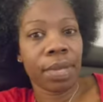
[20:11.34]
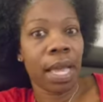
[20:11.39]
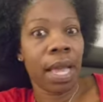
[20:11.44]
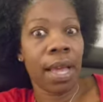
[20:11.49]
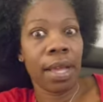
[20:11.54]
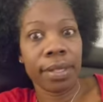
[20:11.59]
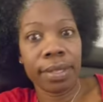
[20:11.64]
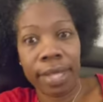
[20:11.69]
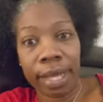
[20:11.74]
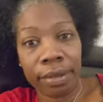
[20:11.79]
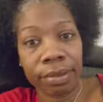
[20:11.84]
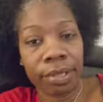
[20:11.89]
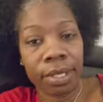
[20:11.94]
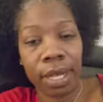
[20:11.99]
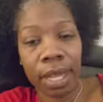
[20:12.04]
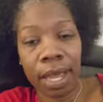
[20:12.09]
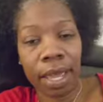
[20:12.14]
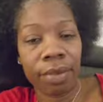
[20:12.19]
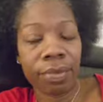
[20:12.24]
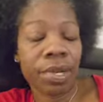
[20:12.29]
I doubt
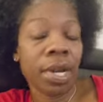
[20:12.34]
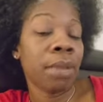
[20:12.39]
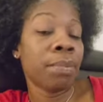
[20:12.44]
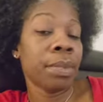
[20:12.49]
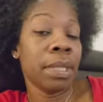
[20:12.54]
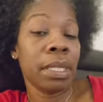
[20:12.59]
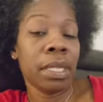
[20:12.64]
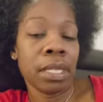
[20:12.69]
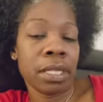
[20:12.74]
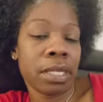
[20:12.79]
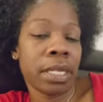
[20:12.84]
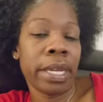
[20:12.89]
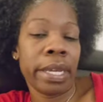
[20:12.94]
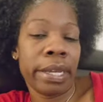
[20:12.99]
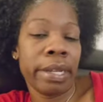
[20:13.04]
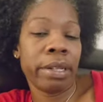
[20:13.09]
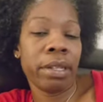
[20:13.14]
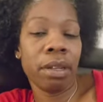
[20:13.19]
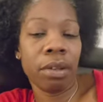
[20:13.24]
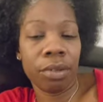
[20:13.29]
that I have company that's
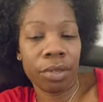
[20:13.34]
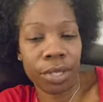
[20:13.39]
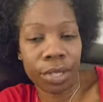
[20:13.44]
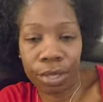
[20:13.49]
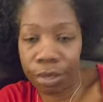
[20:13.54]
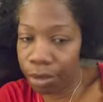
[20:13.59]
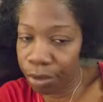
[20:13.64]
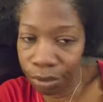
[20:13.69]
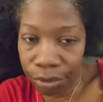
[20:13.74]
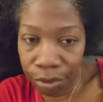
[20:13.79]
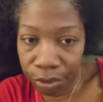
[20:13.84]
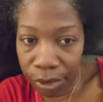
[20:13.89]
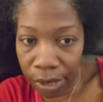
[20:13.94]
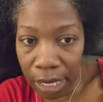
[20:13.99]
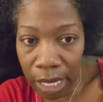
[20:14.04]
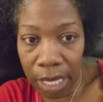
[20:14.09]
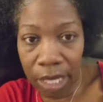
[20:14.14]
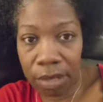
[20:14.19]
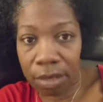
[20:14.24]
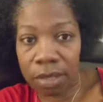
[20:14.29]
staying longer than 2 or 3
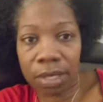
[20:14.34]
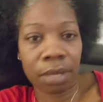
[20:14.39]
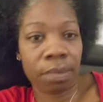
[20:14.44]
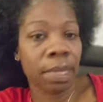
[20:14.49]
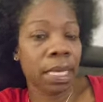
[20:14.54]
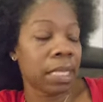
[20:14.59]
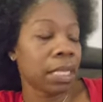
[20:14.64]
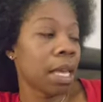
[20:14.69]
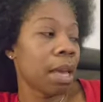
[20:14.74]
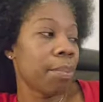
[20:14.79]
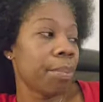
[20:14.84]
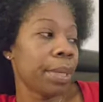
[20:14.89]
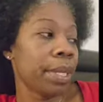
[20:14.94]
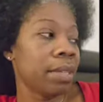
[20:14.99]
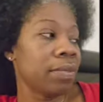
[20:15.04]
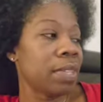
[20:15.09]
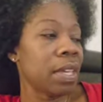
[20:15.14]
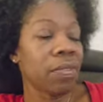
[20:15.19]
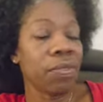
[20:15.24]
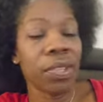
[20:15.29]
days or something like that. But
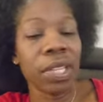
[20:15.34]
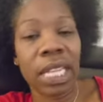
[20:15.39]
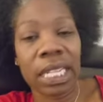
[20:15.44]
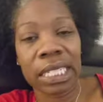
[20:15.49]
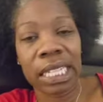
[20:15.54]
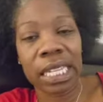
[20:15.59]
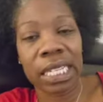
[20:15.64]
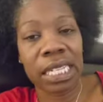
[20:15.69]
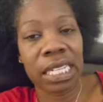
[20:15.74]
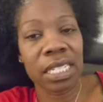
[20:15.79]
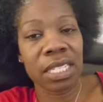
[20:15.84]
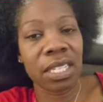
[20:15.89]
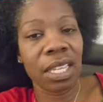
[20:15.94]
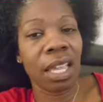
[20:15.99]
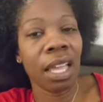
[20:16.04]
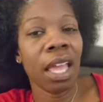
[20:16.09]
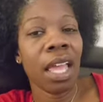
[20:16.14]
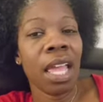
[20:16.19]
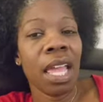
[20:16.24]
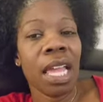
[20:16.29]
if they feel like they need
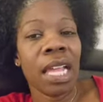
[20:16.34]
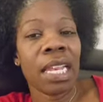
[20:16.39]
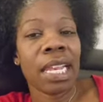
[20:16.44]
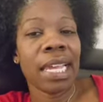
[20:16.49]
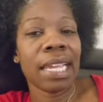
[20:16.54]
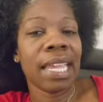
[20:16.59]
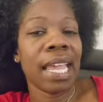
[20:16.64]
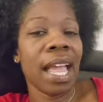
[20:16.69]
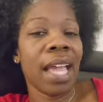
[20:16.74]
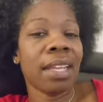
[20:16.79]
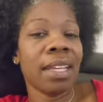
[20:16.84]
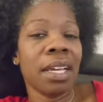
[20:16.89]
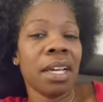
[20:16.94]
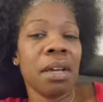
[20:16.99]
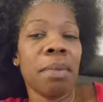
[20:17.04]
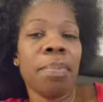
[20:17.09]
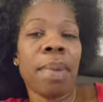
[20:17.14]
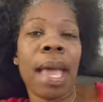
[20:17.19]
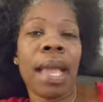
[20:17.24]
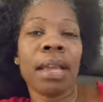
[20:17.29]
to, like, kind of
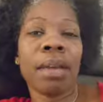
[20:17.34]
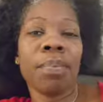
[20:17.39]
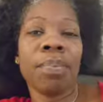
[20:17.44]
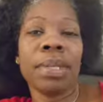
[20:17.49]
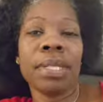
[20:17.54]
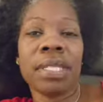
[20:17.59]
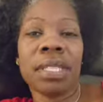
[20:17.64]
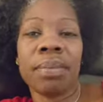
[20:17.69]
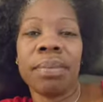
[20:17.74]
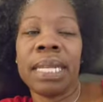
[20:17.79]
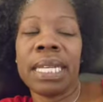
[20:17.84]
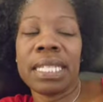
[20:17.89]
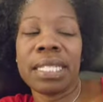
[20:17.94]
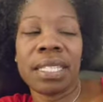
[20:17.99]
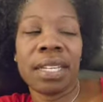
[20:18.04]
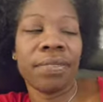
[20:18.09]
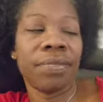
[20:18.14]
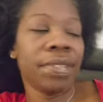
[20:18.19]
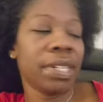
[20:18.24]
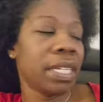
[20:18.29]
unpack and put some of their
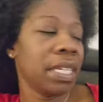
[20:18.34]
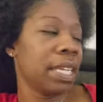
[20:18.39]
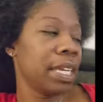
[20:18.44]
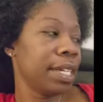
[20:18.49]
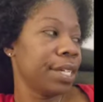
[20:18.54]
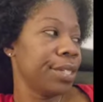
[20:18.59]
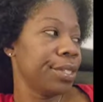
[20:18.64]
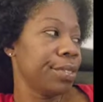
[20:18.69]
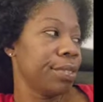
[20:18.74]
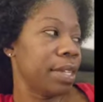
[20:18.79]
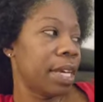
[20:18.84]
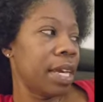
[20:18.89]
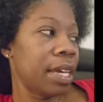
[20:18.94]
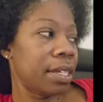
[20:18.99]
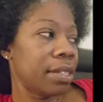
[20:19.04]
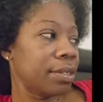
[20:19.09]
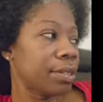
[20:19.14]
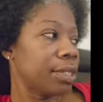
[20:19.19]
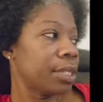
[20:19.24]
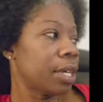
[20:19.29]
stuff in there, they can do that.